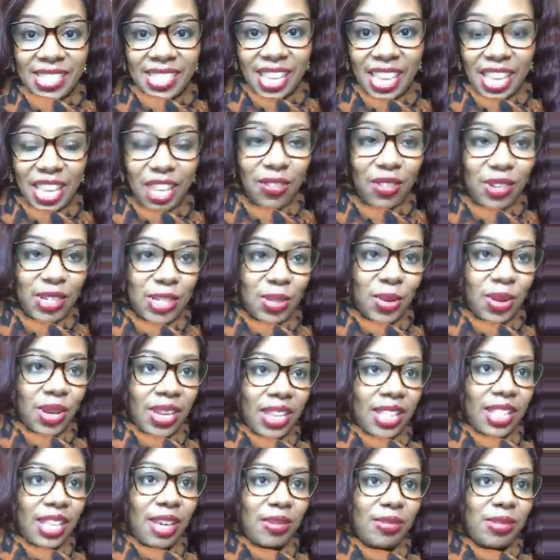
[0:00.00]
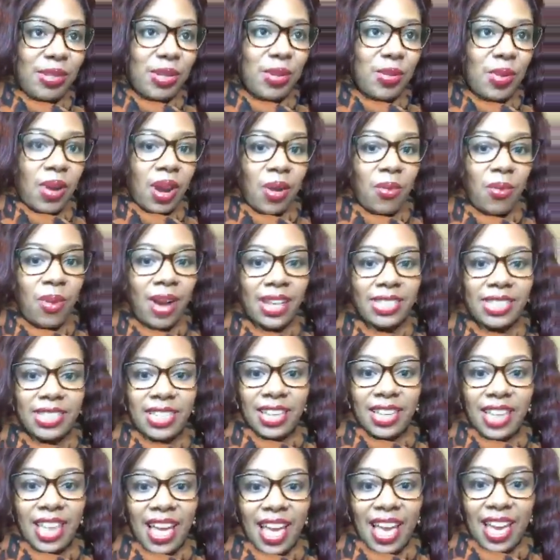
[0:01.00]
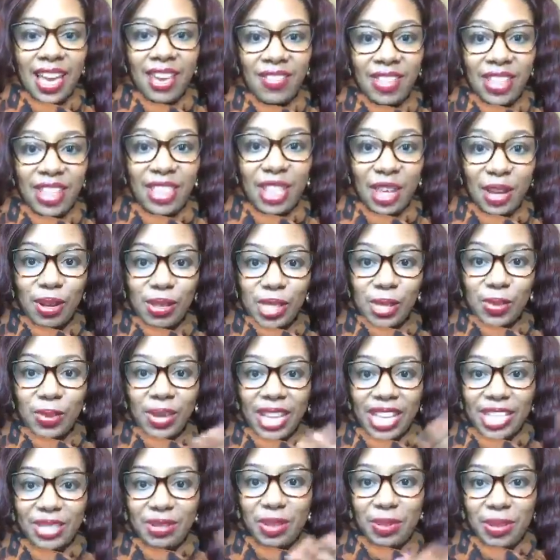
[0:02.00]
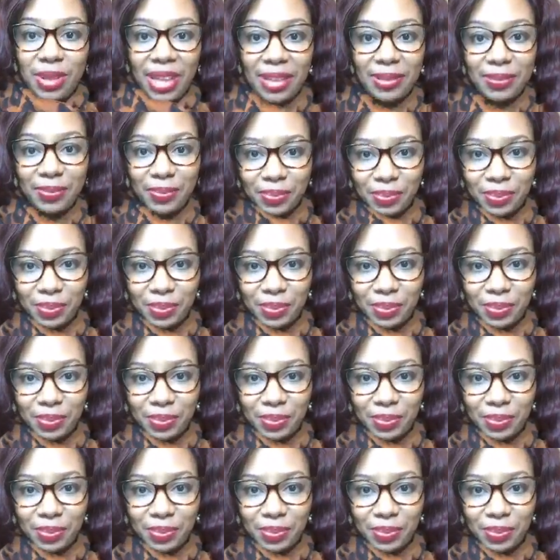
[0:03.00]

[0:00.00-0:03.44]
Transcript: Thank you for joining those who are watching live and those who will catch a replay.